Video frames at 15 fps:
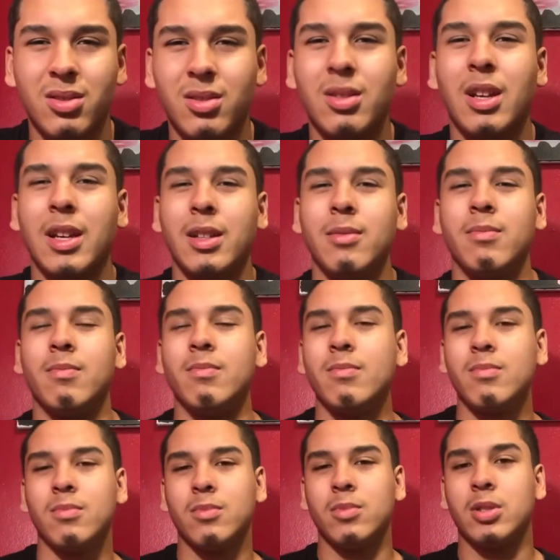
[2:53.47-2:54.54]
Like,
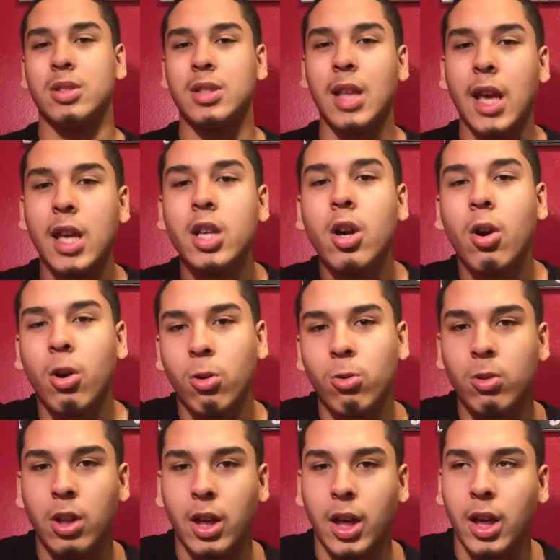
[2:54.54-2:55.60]
stay in your
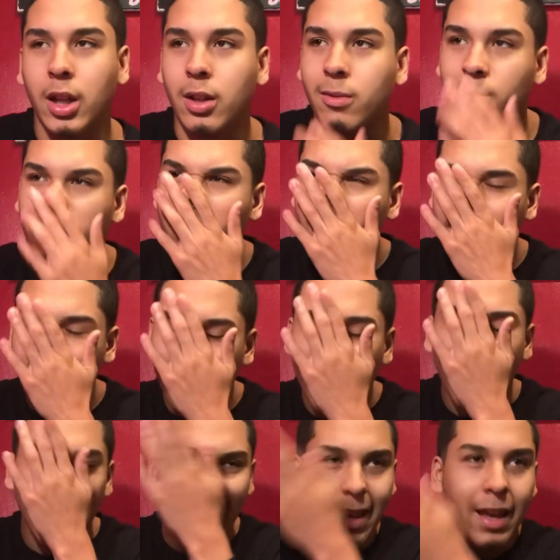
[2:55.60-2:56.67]
own lane.
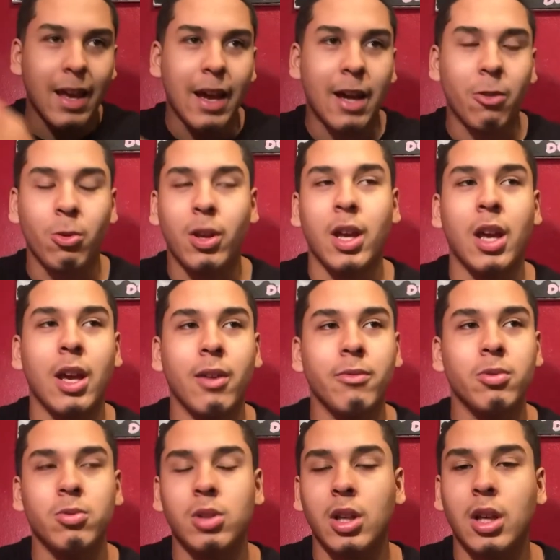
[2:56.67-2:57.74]
I don't care if
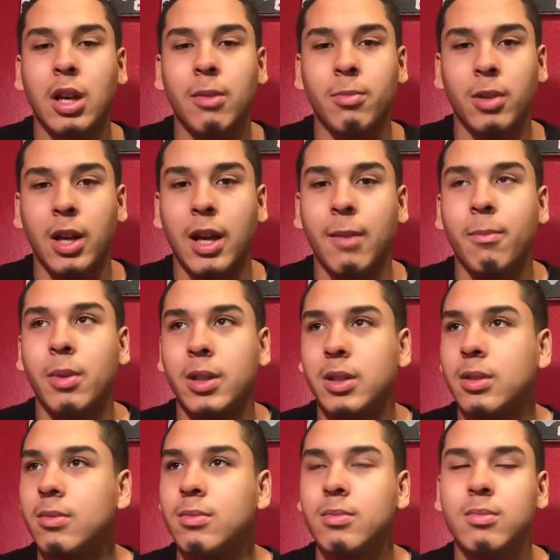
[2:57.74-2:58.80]
you think I'm gay, but
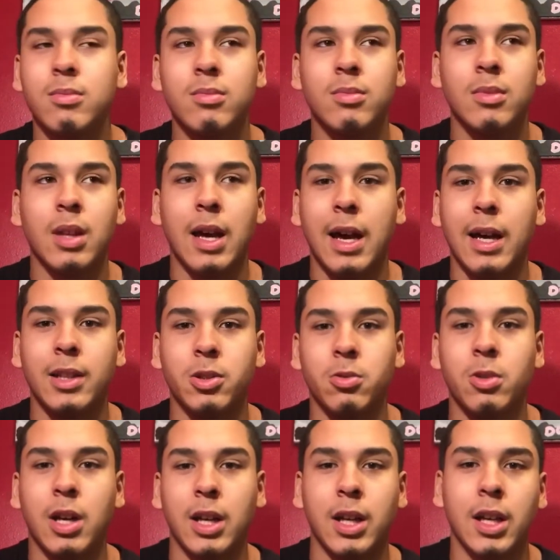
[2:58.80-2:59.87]
I do
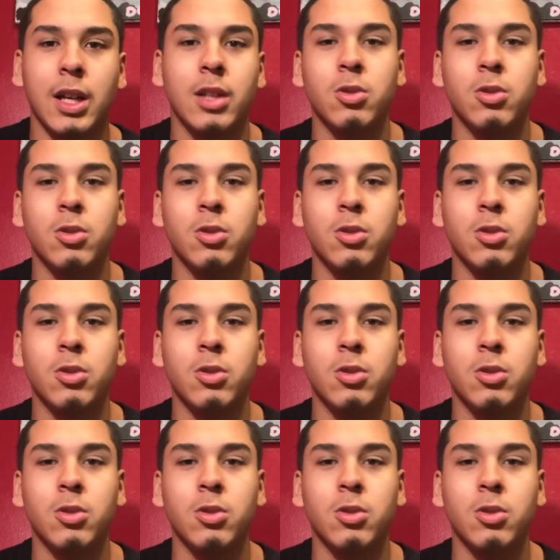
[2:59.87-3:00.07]
not care.